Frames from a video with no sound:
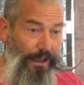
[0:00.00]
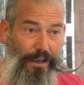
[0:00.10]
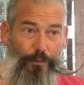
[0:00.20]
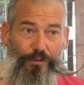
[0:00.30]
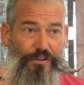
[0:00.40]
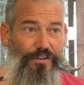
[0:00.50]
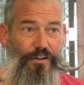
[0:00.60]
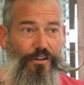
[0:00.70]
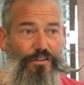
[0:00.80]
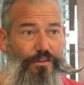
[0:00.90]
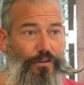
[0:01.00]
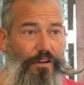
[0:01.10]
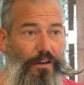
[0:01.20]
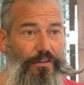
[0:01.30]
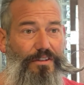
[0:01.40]
And you just do
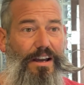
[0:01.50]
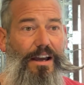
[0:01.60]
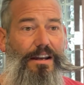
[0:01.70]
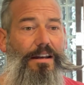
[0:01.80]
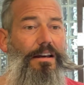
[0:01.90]
the other side.